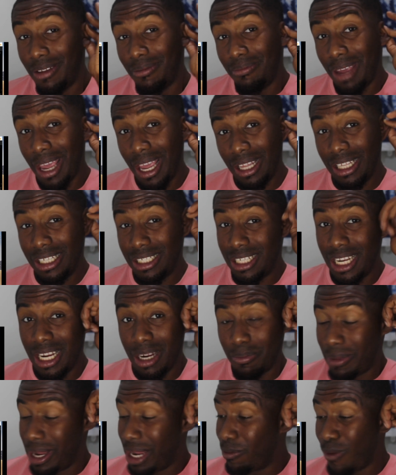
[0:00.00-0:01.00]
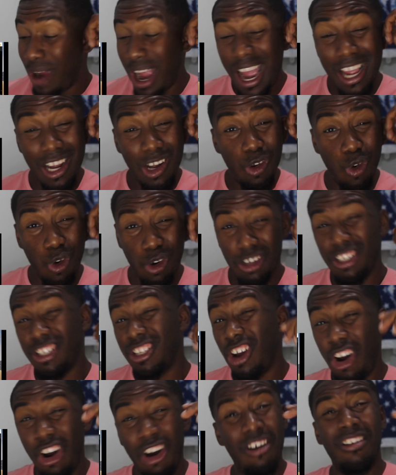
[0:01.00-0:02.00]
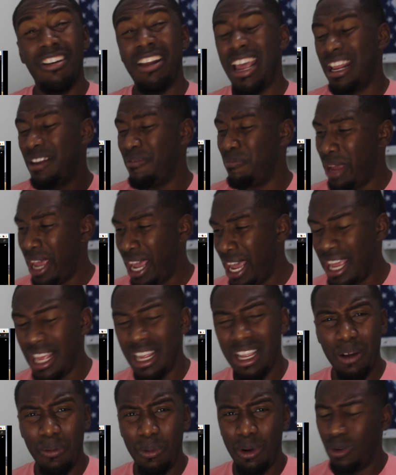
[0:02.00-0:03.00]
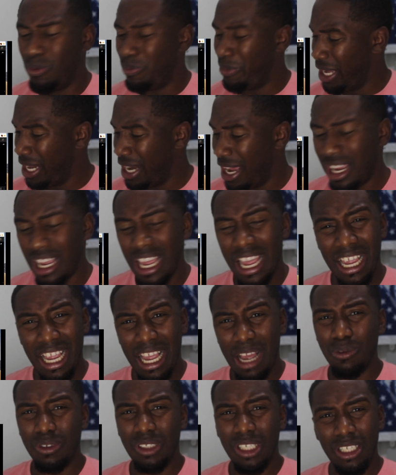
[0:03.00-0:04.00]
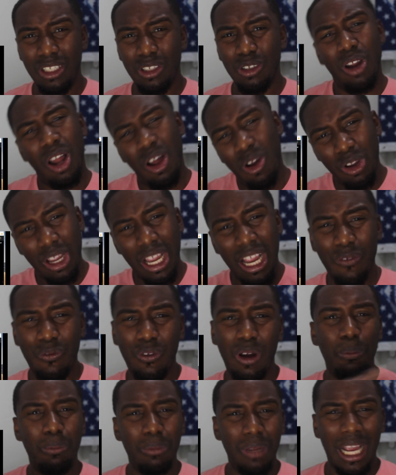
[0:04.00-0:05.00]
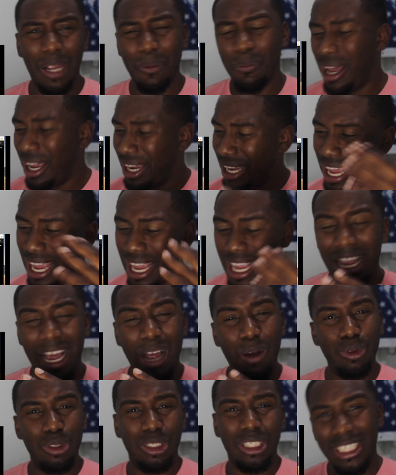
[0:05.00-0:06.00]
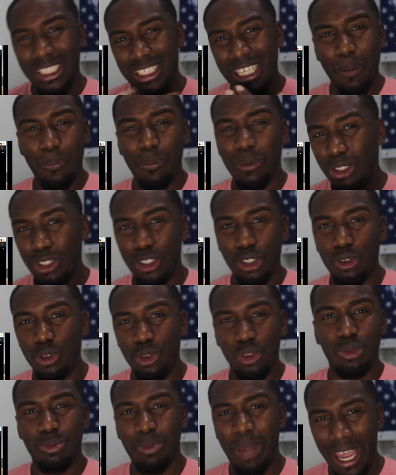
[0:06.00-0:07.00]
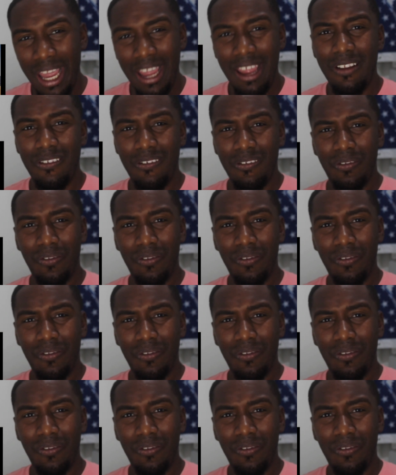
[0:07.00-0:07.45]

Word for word: Man, listen here, man. Riding horses, all that, man. Come on, man. I can hang out with these dudes. I don't care if I'm black, man. I can hang out with these type of dudes, man.